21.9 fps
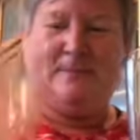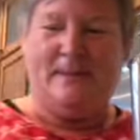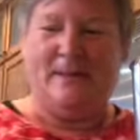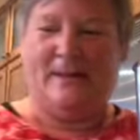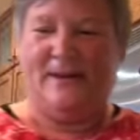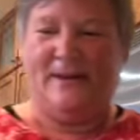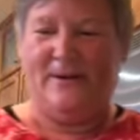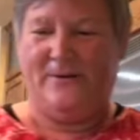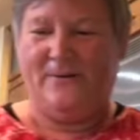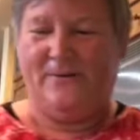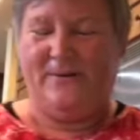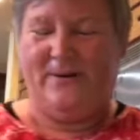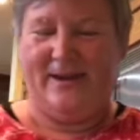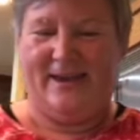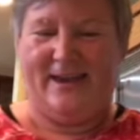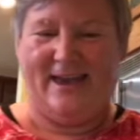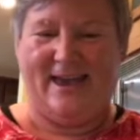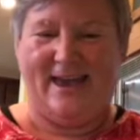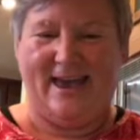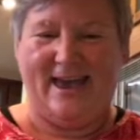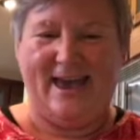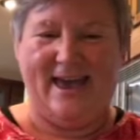
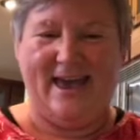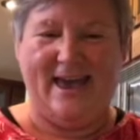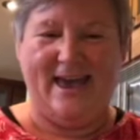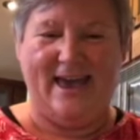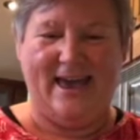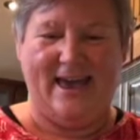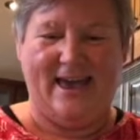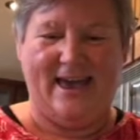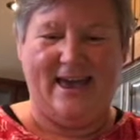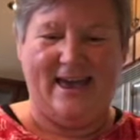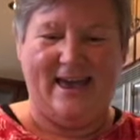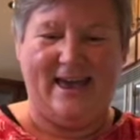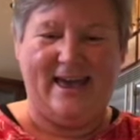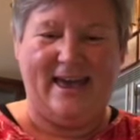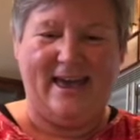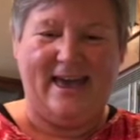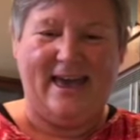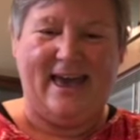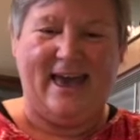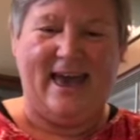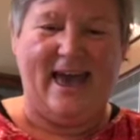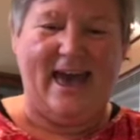Okay,
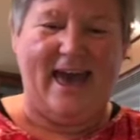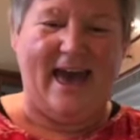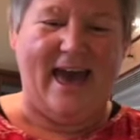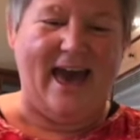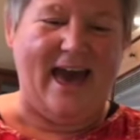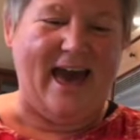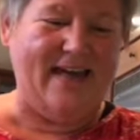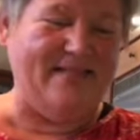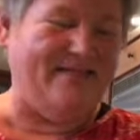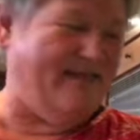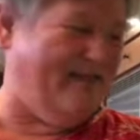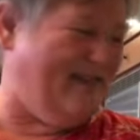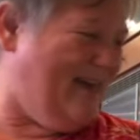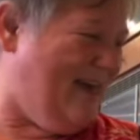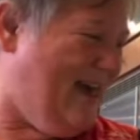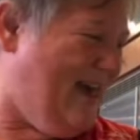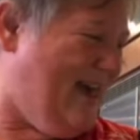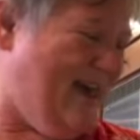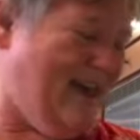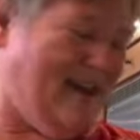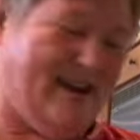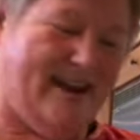and
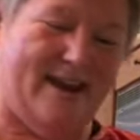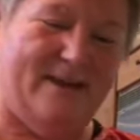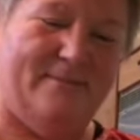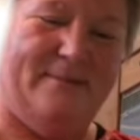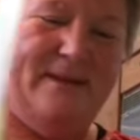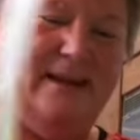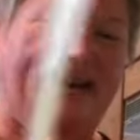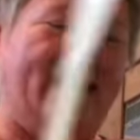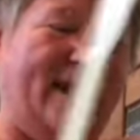then I'm gonna